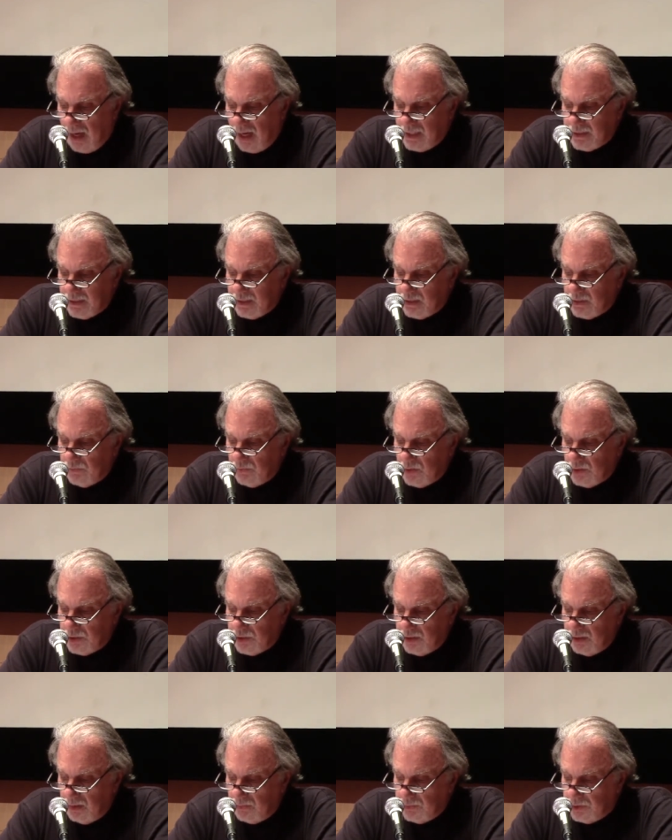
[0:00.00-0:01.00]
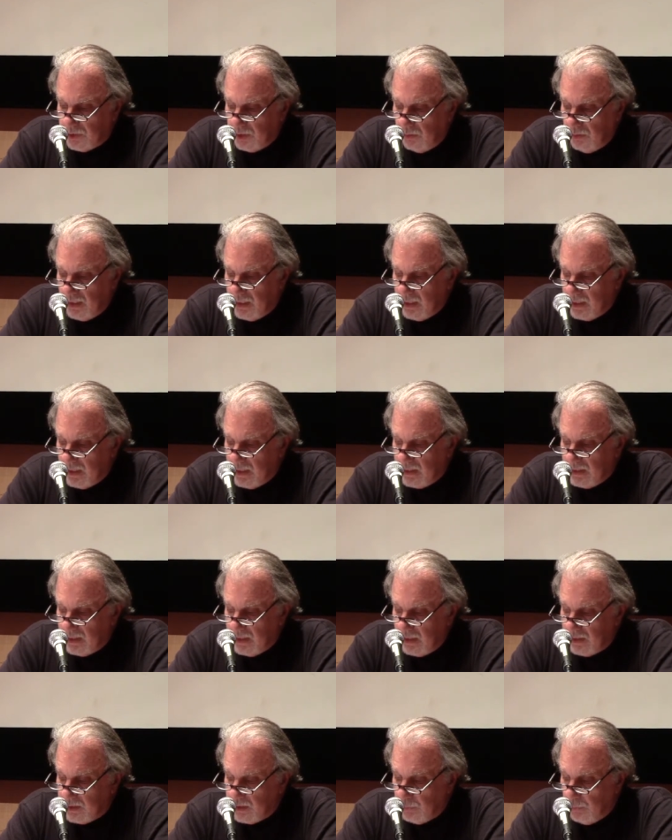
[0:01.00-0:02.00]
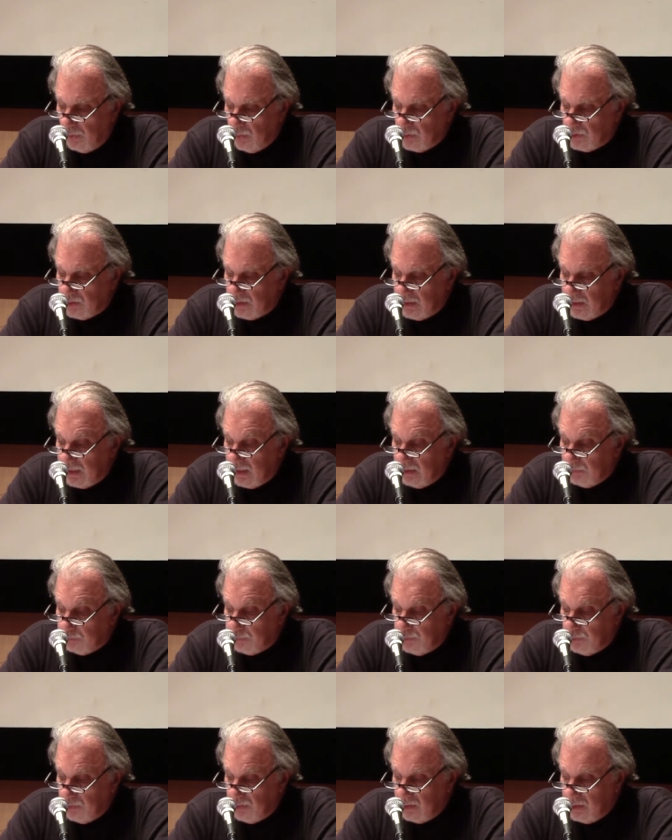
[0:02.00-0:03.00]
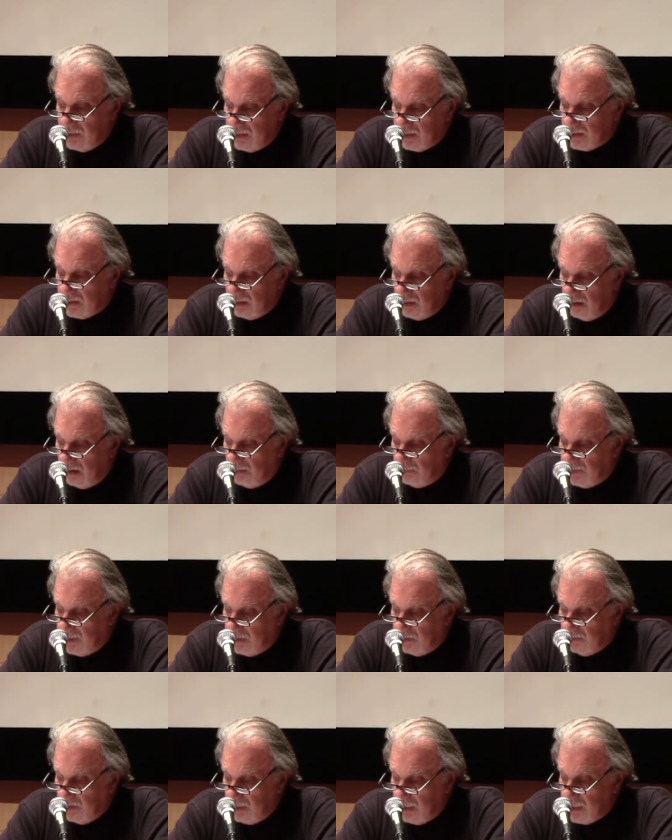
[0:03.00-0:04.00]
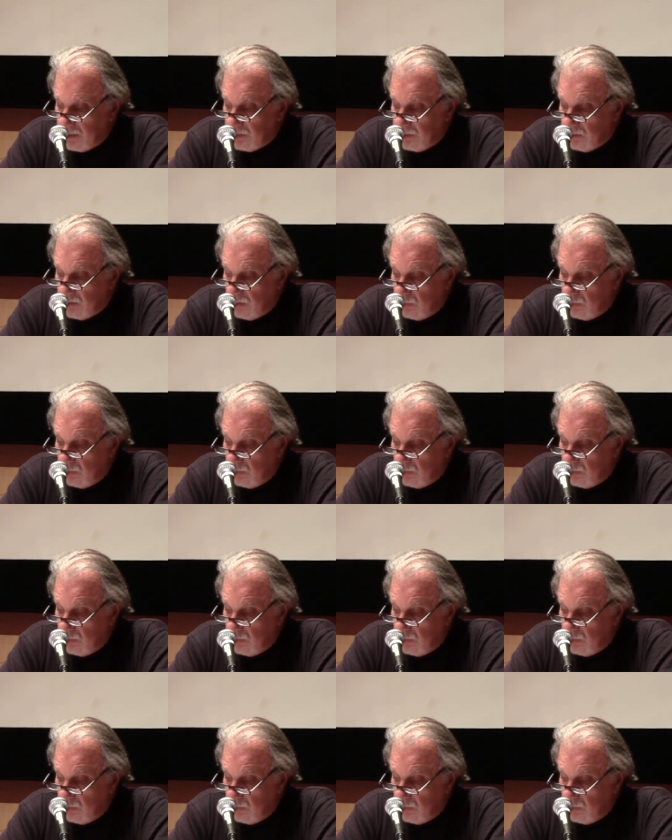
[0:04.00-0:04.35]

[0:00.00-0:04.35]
ISIS version of Sharia is a supposedly pure Islam in relation